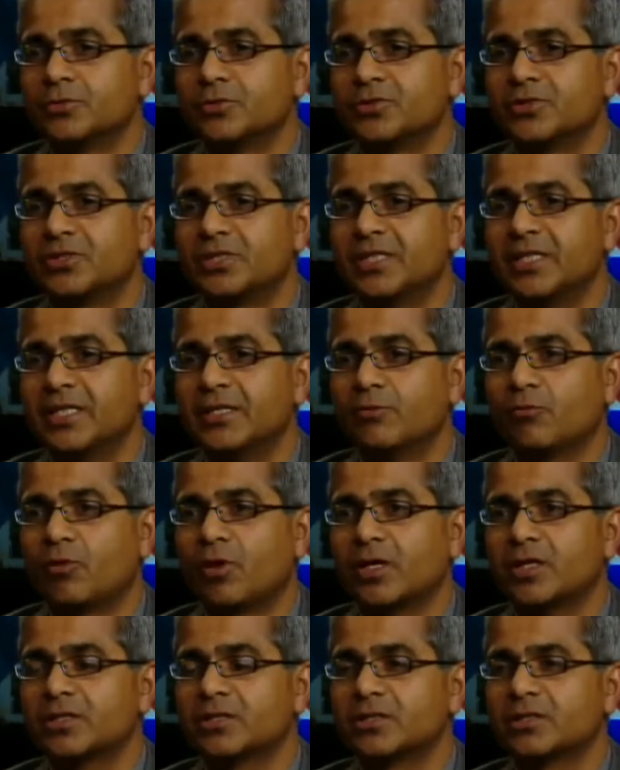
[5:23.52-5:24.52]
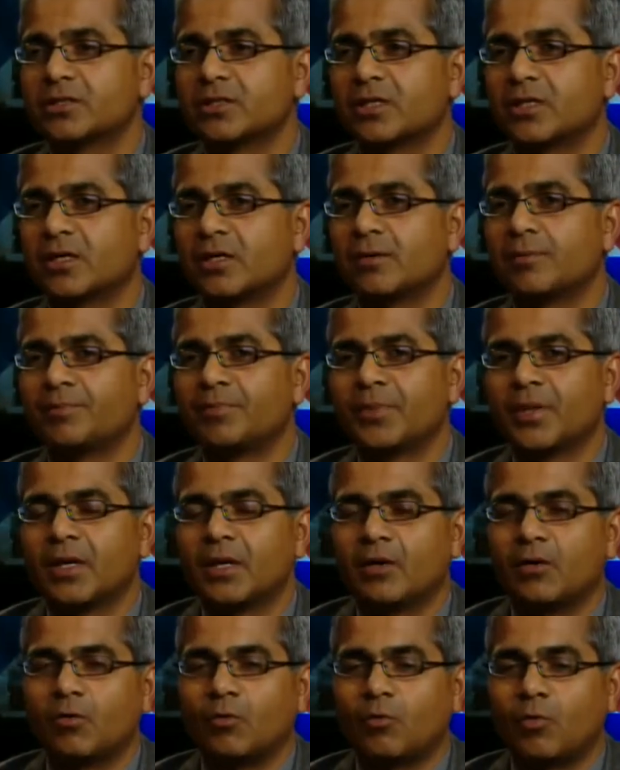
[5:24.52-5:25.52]
see what is uh,
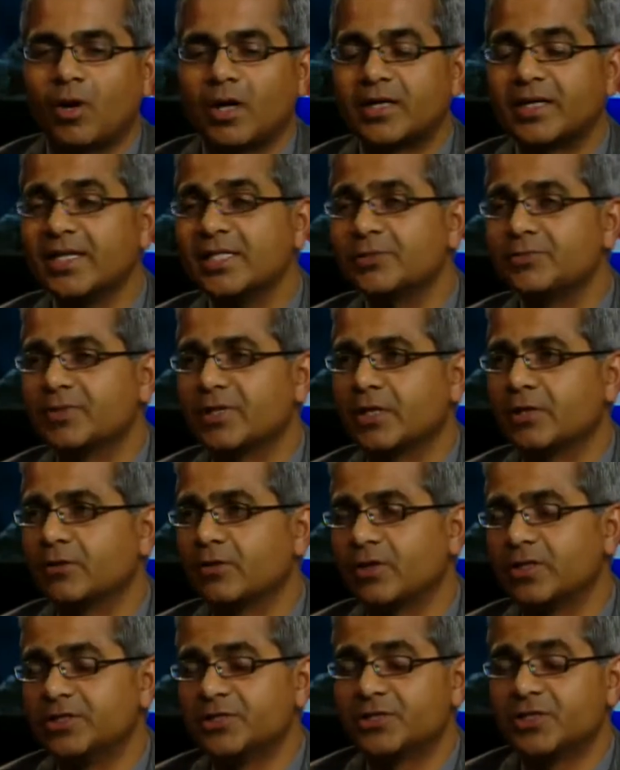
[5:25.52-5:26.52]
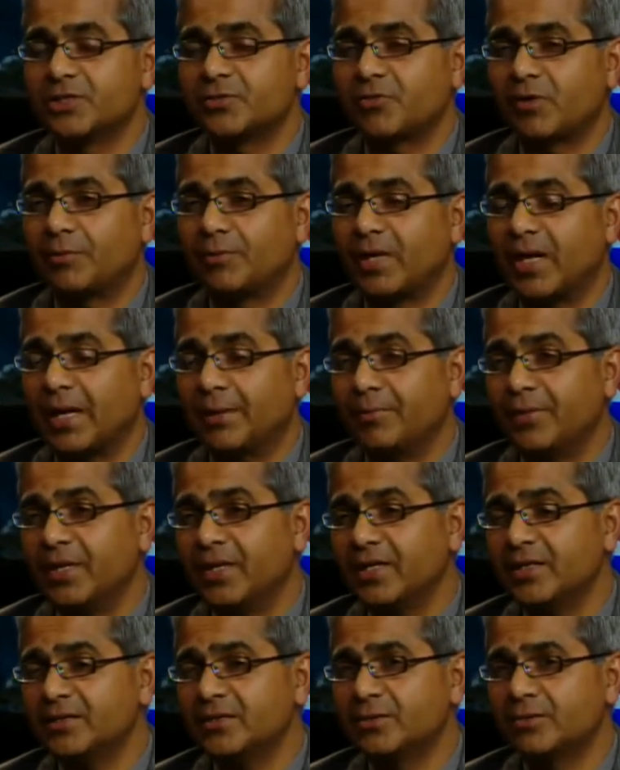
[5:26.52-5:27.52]
what else we can do. Is this from
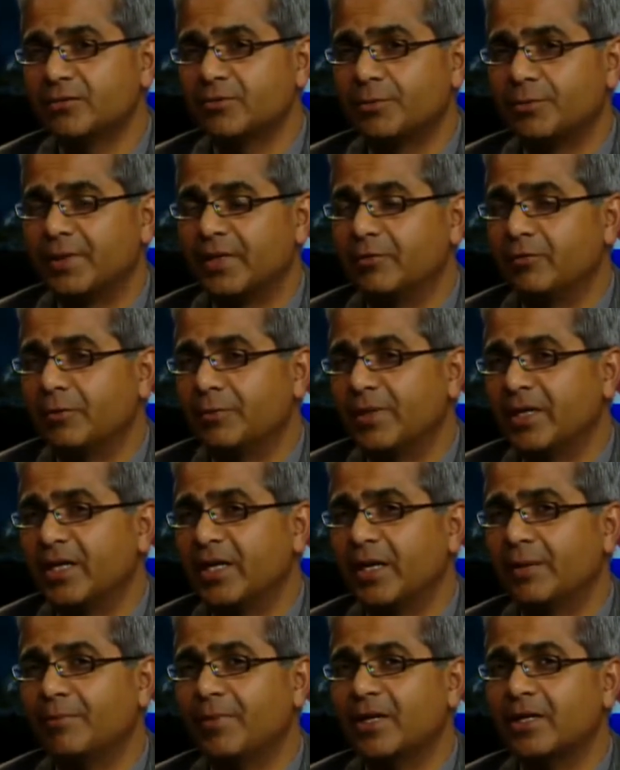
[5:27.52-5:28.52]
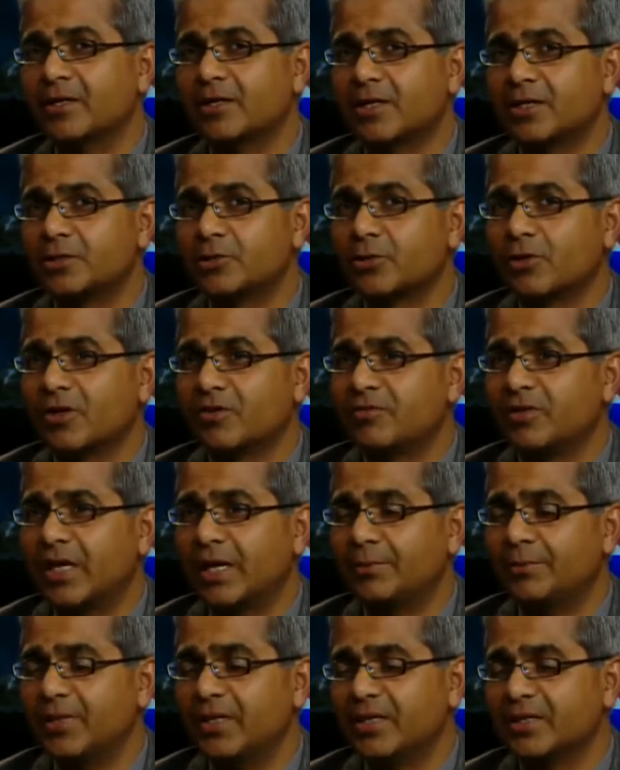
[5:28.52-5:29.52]
diabetes? Do we may we may need a better control of
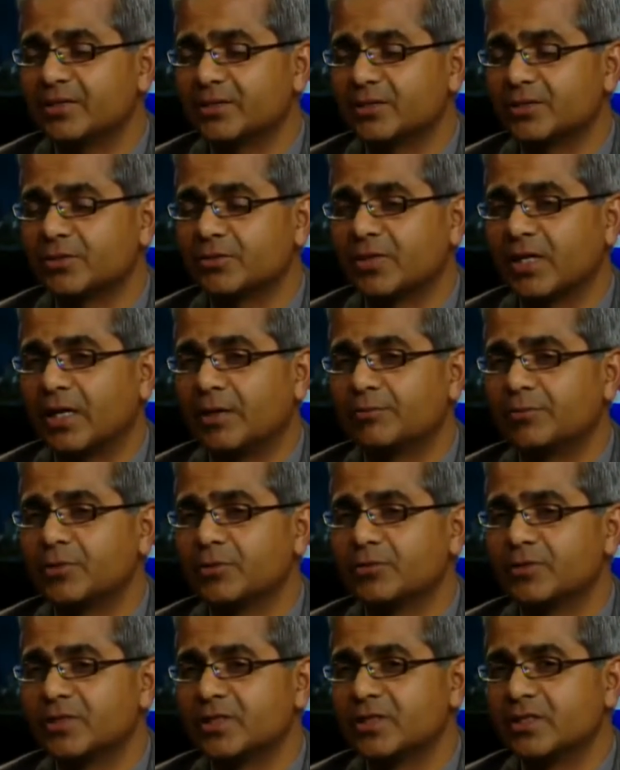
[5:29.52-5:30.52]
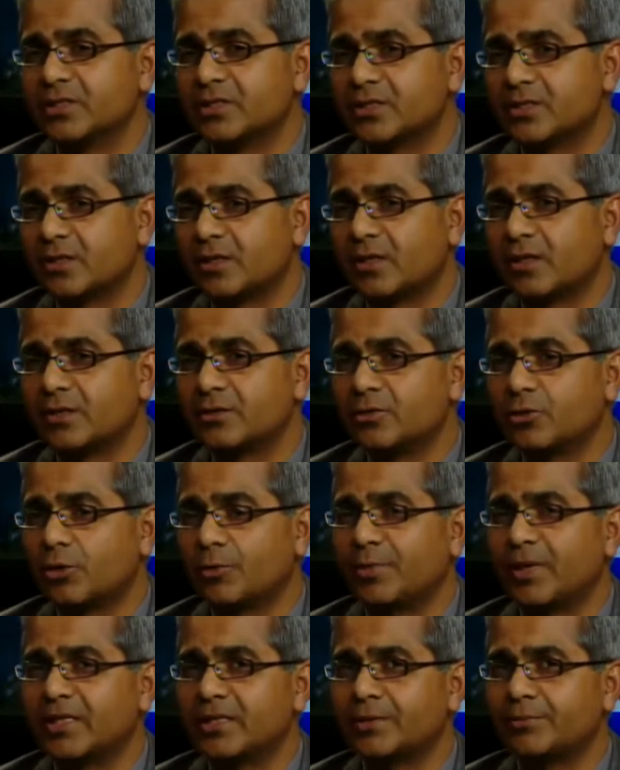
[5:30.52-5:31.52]
diabetes to help you with this uh,
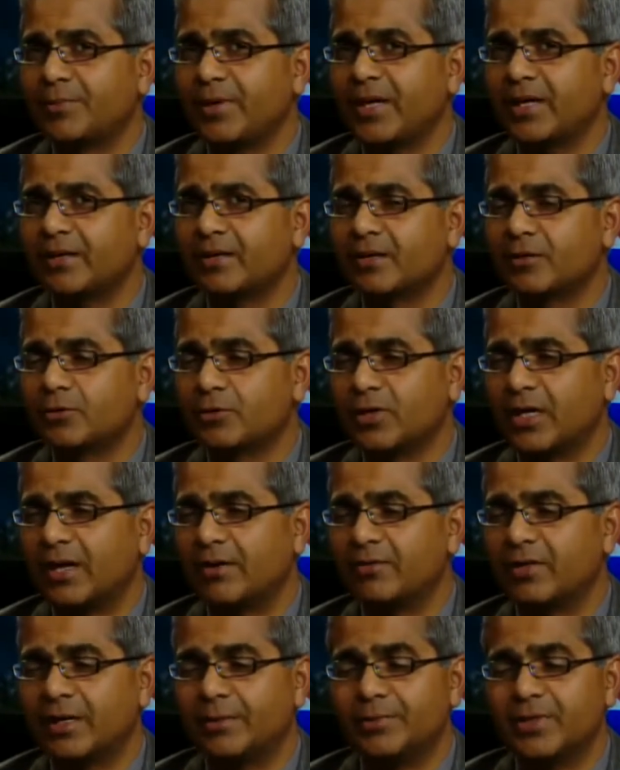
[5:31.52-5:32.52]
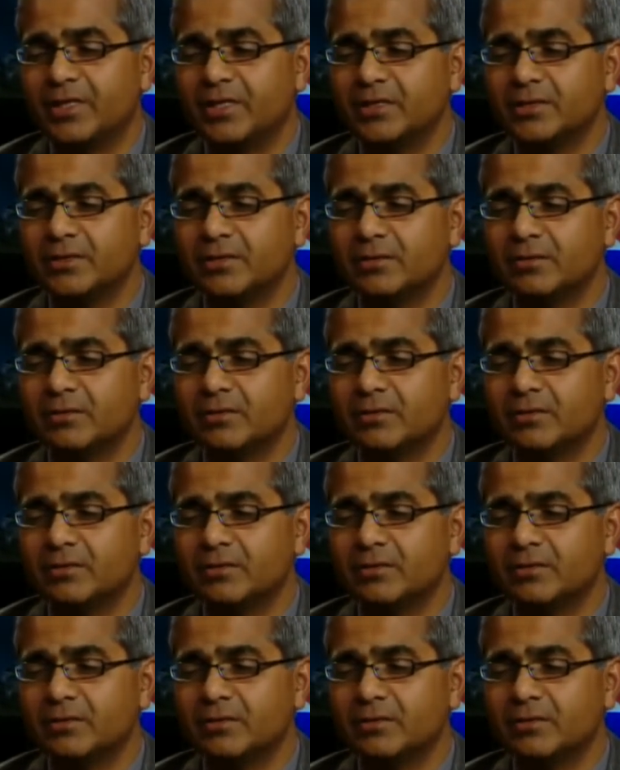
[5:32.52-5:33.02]
neuropathic pain? Do you have diabetes?